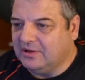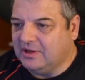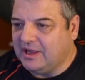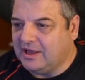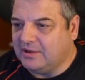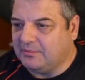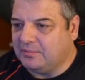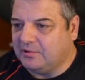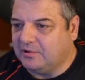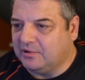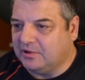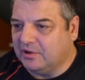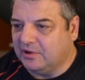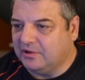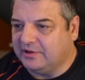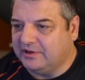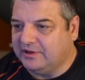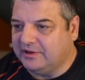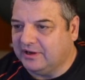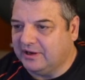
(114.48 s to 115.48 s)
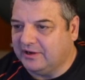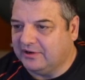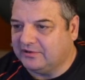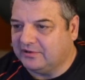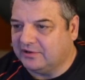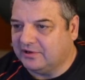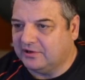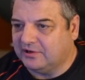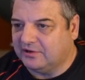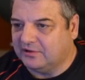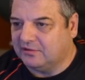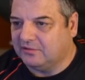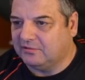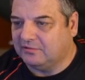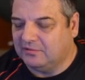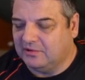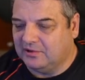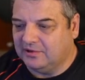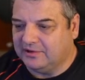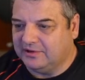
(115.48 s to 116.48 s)
Output Onkyo, because I got a
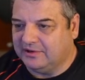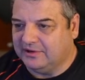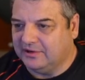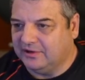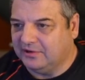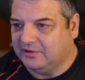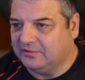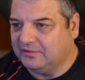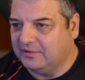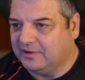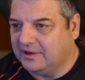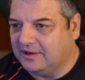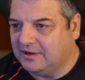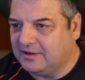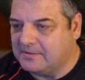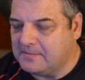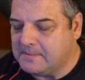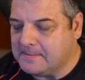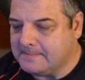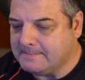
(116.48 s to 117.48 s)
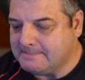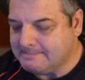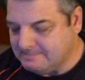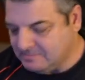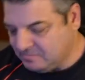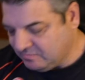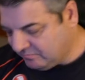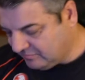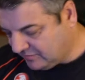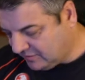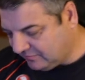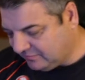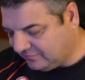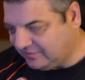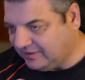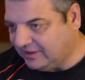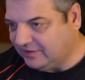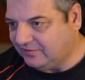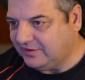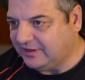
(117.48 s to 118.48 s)
little Onkyo
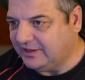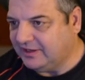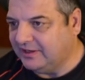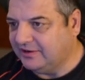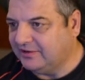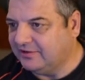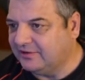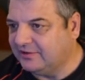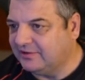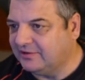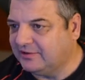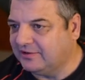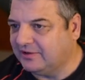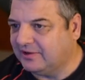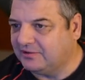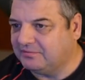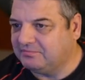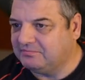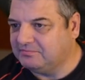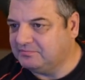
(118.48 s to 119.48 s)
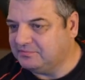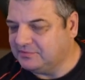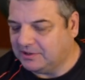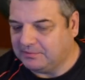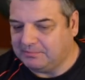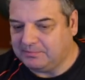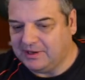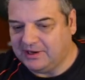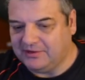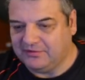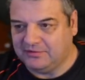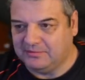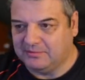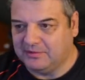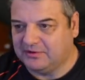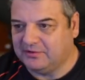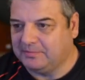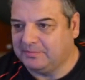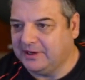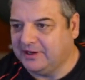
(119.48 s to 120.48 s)
receiver here, and I plays through my
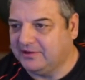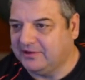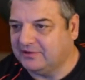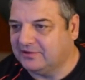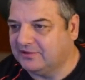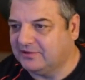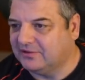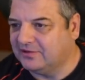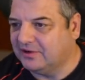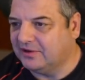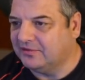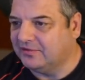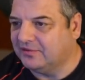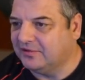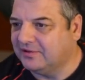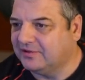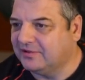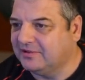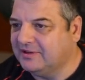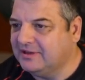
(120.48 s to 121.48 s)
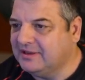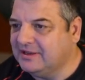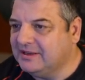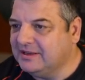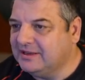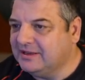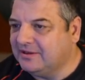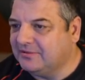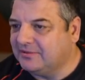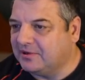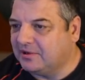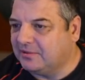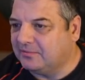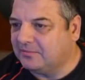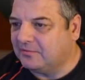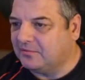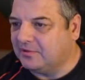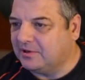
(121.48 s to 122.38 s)
speakers and so forth when I'm